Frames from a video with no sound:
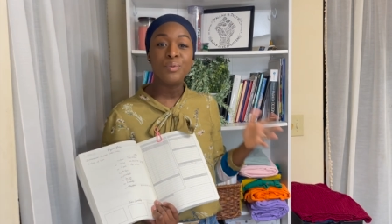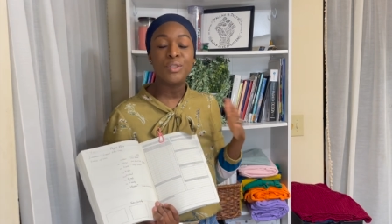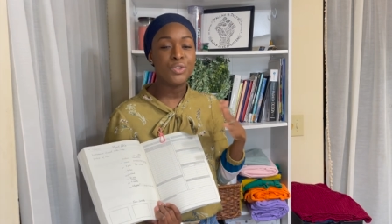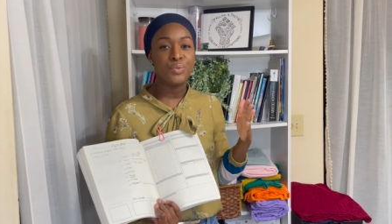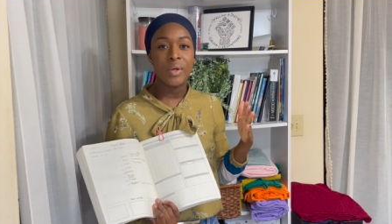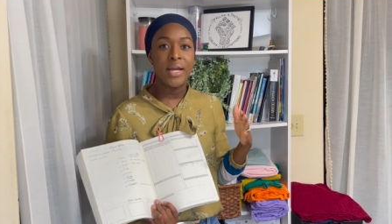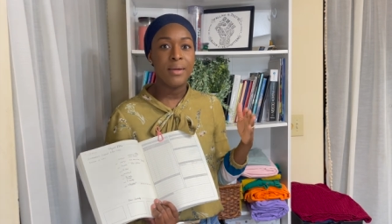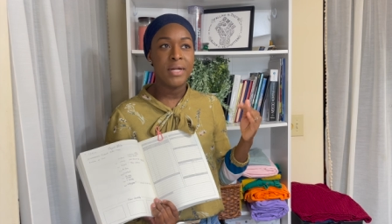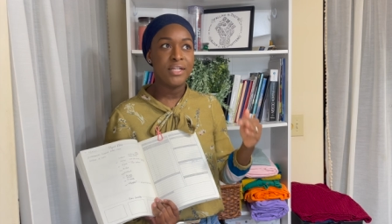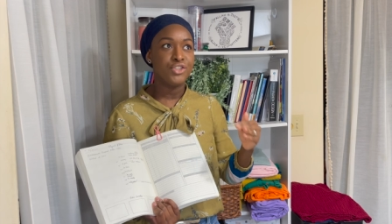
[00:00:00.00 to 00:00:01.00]
which is why
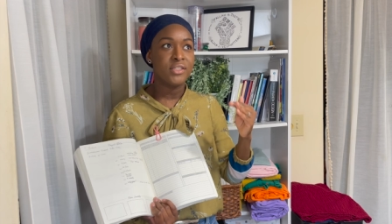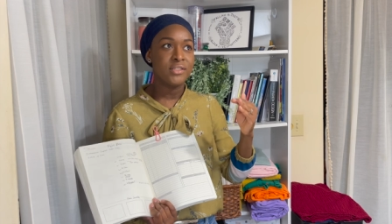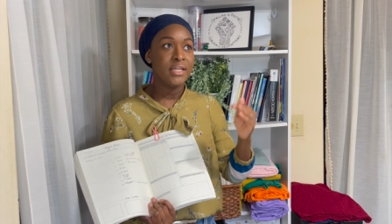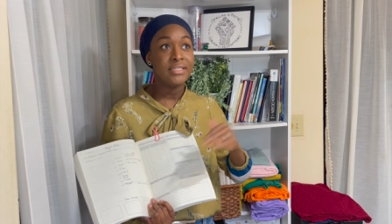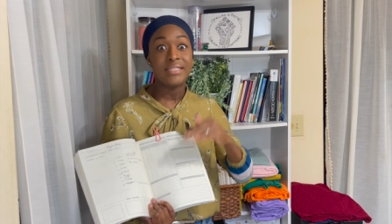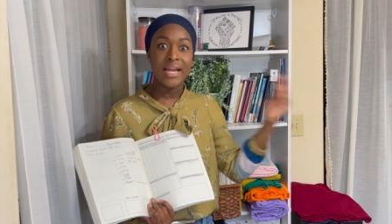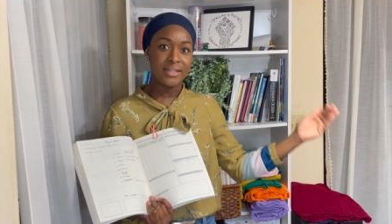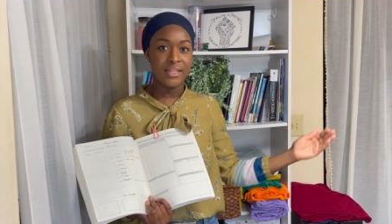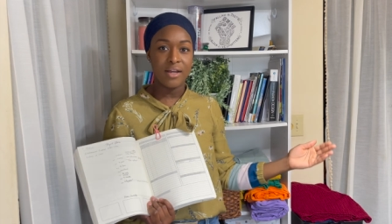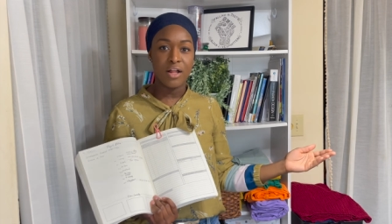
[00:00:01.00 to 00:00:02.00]
I'm not just
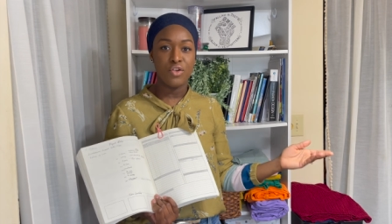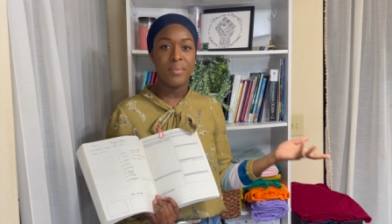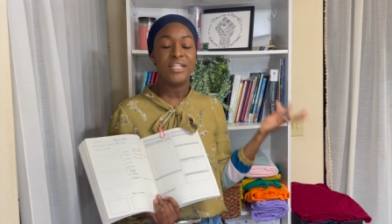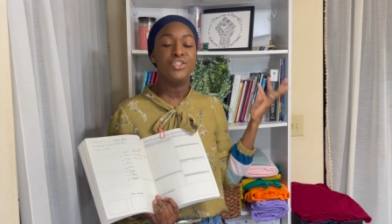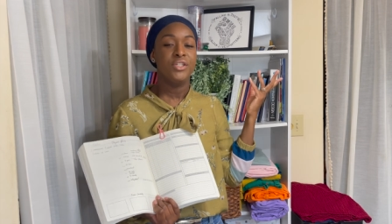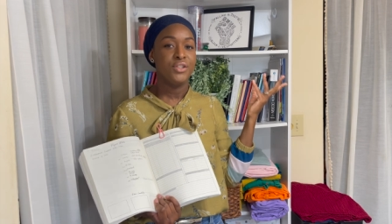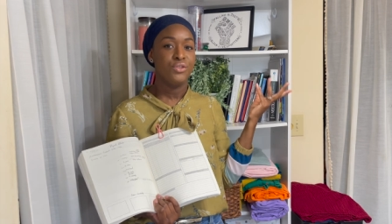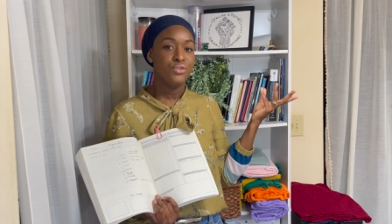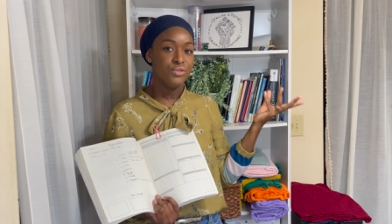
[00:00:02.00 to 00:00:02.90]
exactly color matching